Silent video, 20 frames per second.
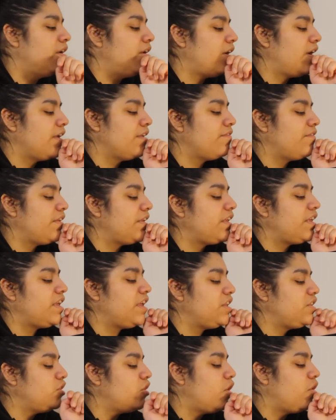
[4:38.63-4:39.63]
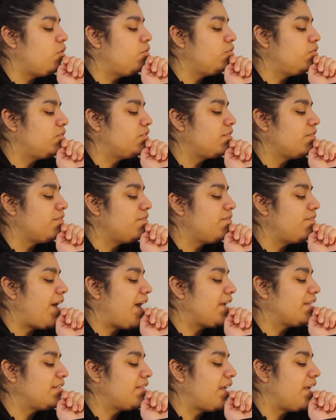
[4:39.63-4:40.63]
I think he knows the
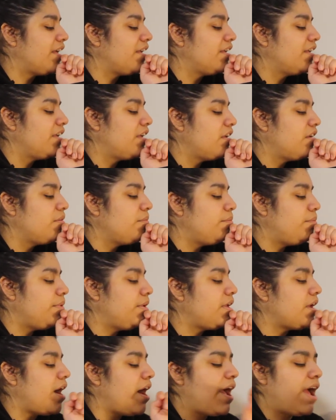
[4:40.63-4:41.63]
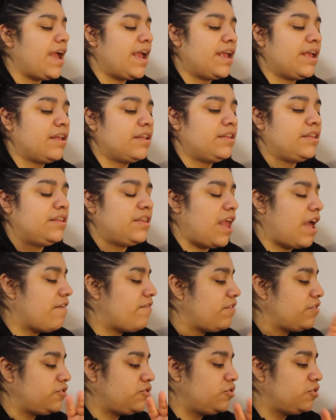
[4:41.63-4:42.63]
fact that BI
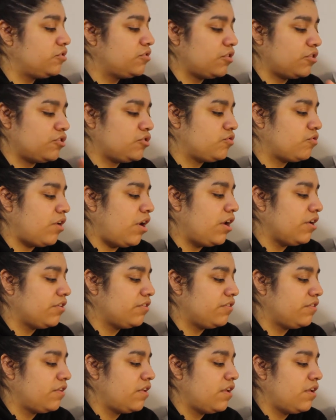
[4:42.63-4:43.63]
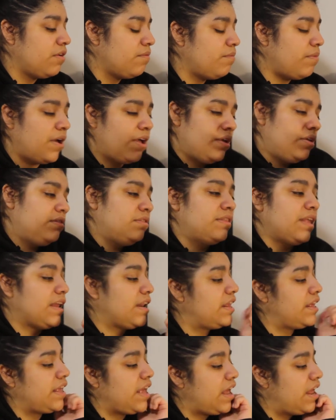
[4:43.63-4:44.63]
never took those drugs, but then
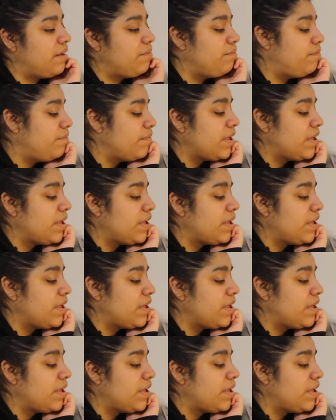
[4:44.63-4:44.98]
again,